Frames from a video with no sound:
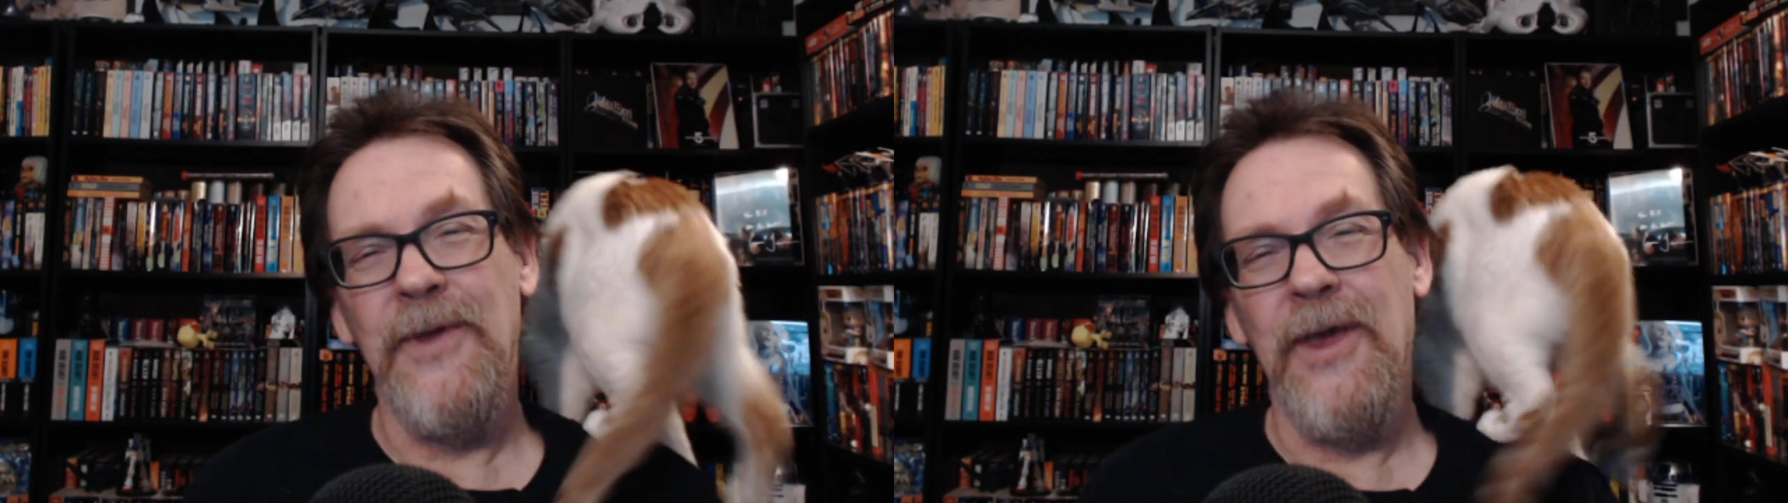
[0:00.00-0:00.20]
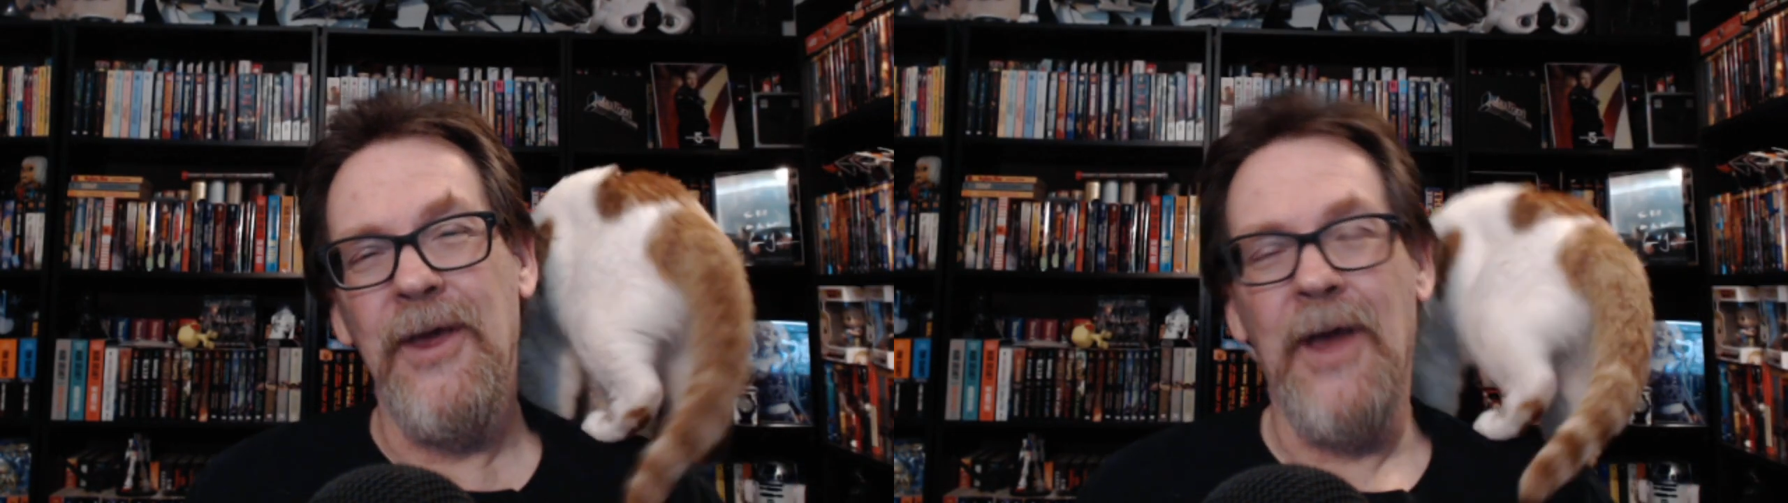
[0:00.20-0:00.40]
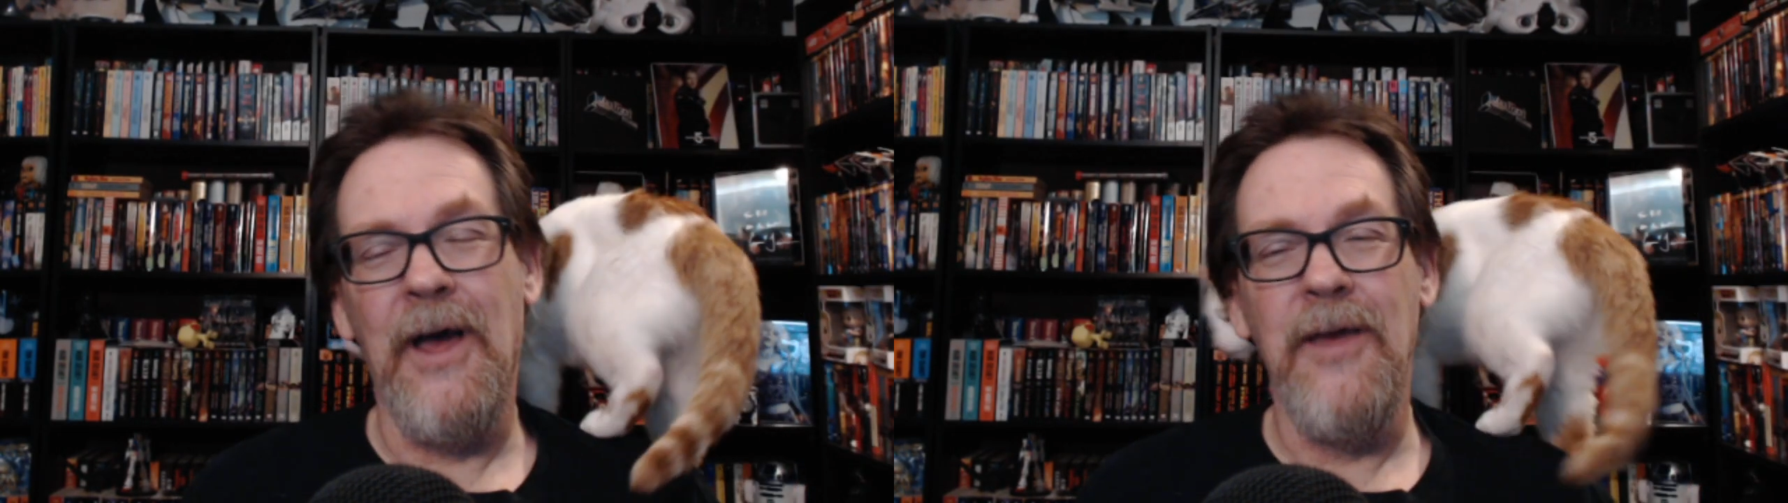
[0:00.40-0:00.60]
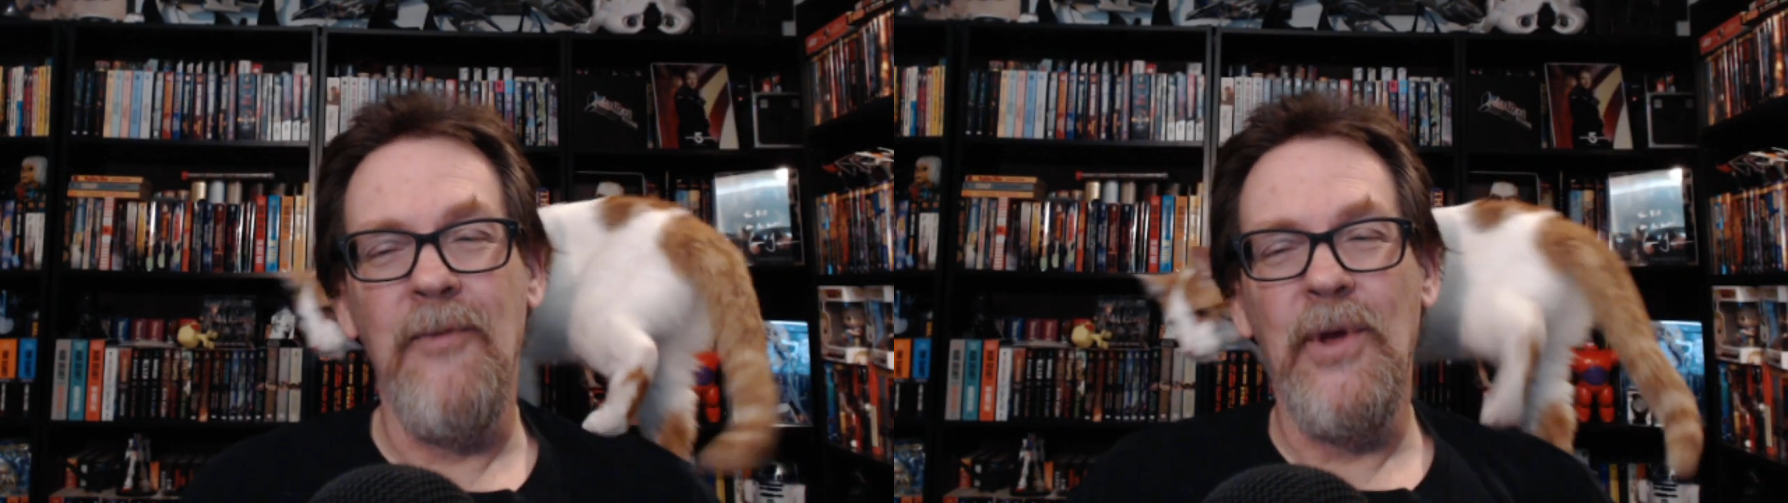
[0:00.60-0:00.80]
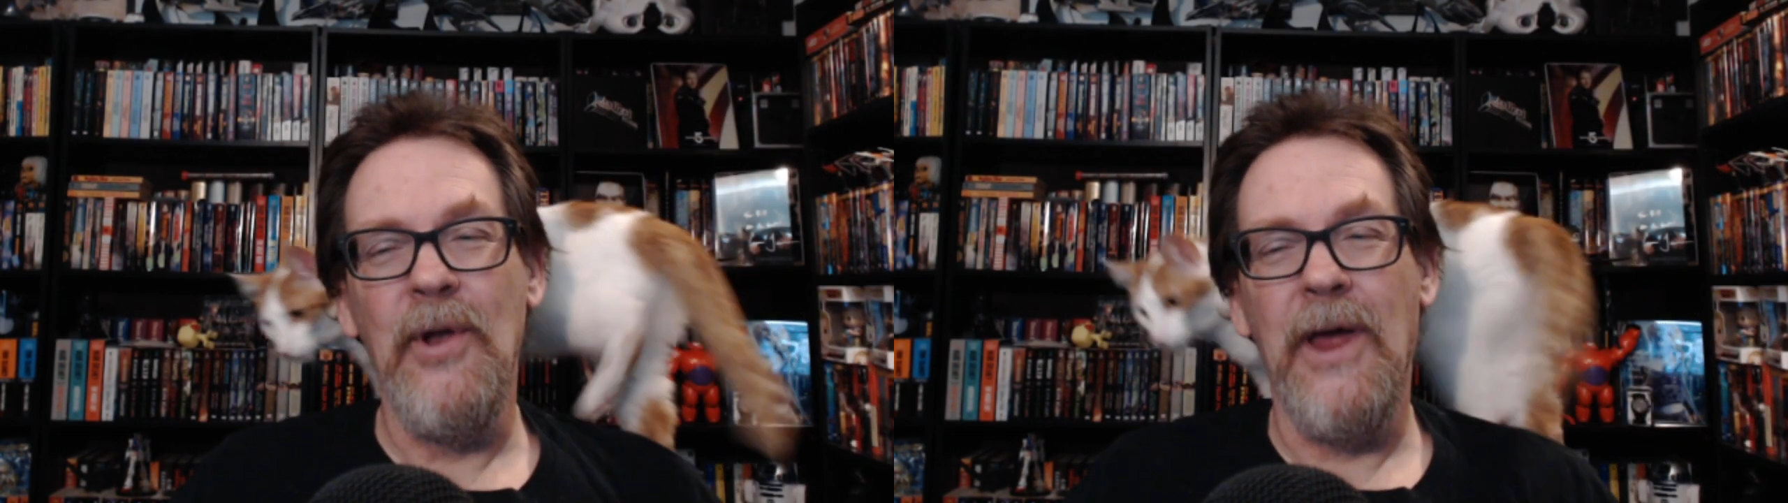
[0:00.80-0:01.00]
again, I am Bill.